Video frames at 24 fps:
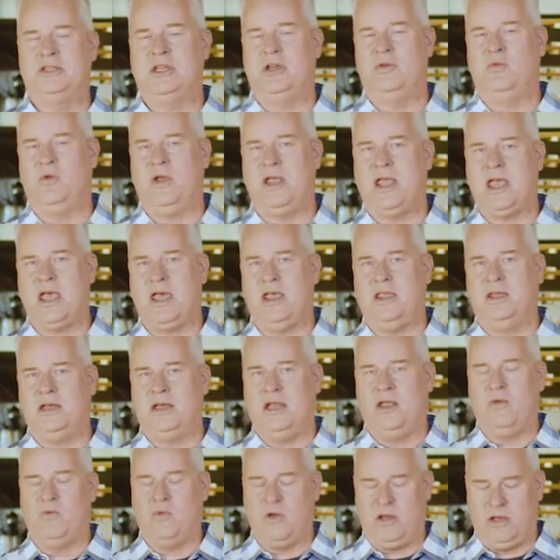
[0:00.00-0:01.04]
in
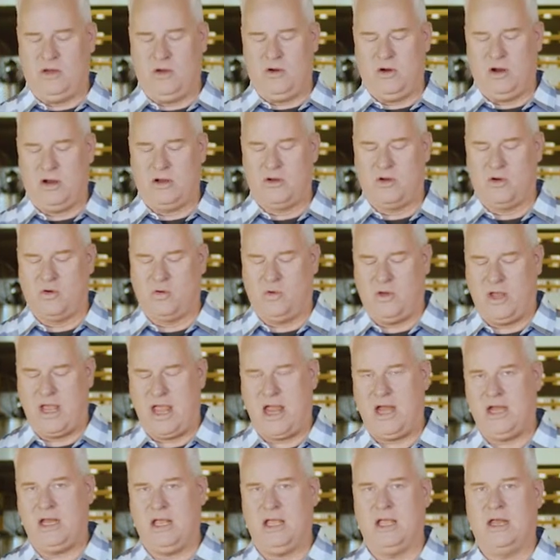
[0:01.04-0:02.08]
reality, when you're
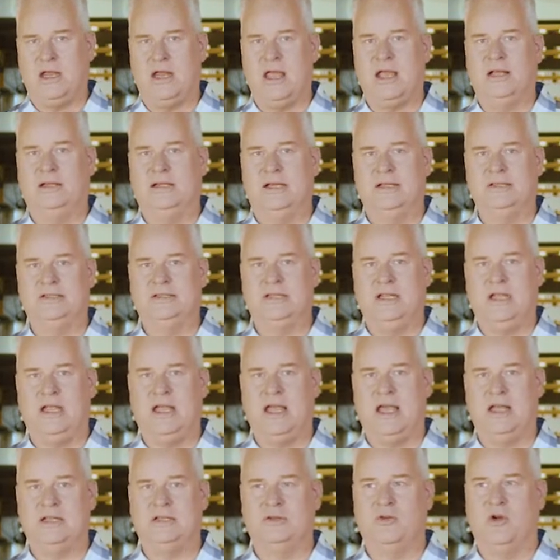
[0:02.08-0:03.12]
creating an LLC,
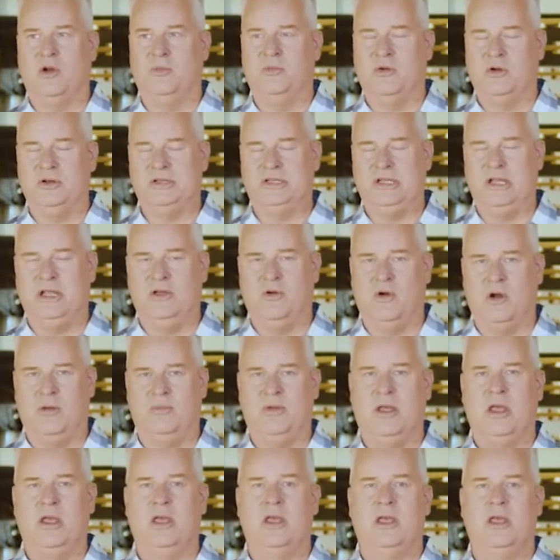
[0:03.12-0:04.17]
S Corp, or C Corp,
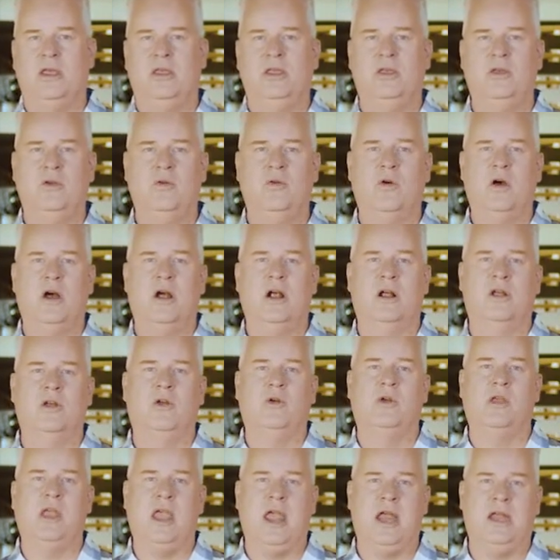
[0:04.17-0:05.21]
you are
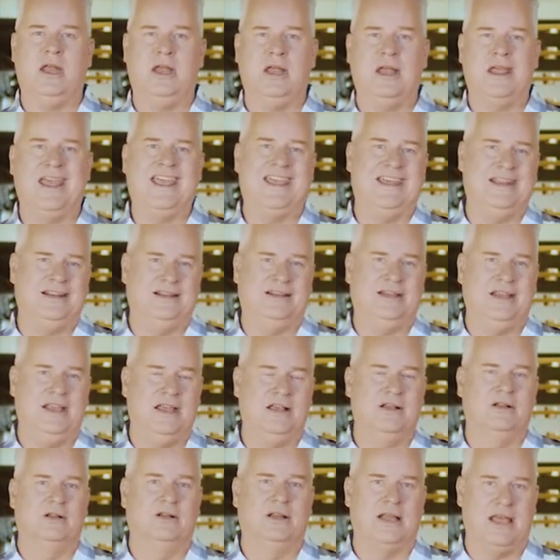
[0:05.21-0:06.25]
creating a
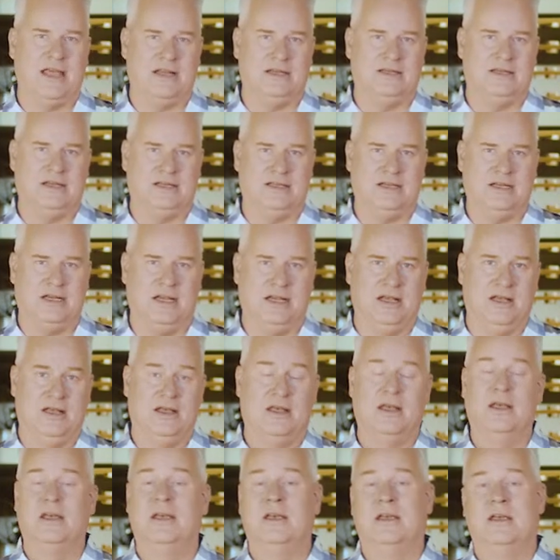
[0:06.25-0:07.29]
legal entity.
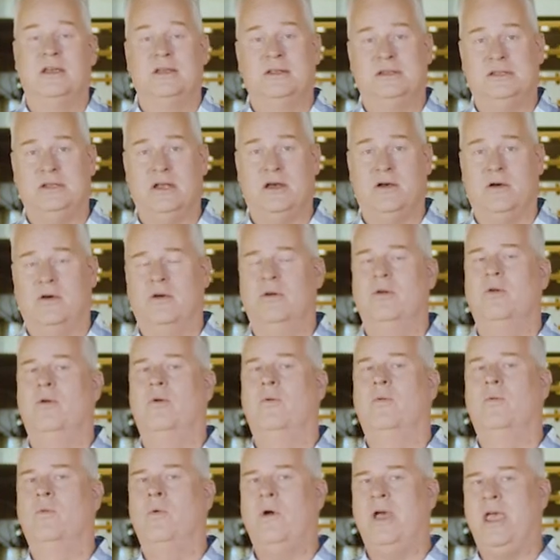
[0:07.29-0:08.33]
So
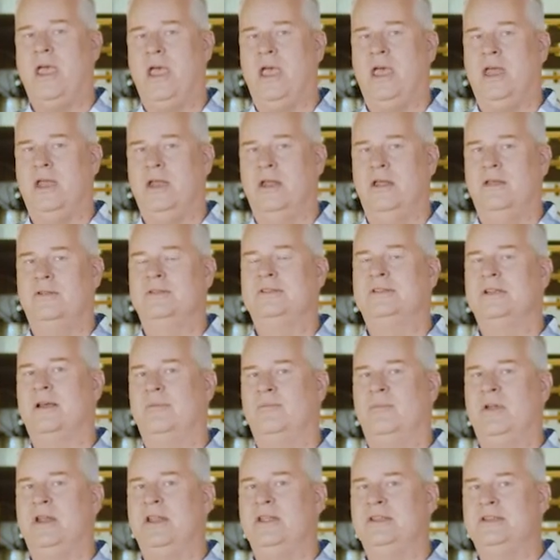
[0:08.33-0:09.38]
when
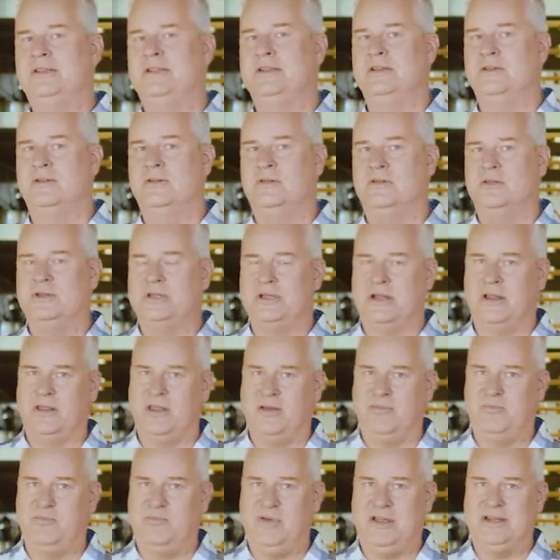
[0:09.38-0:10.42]
somebody sues
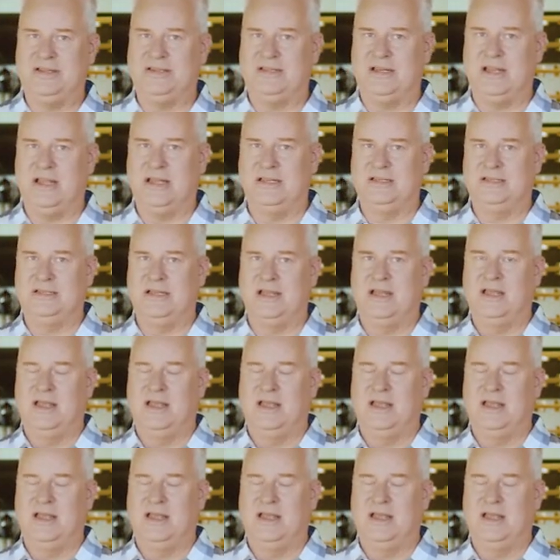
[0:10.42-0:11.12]
the business,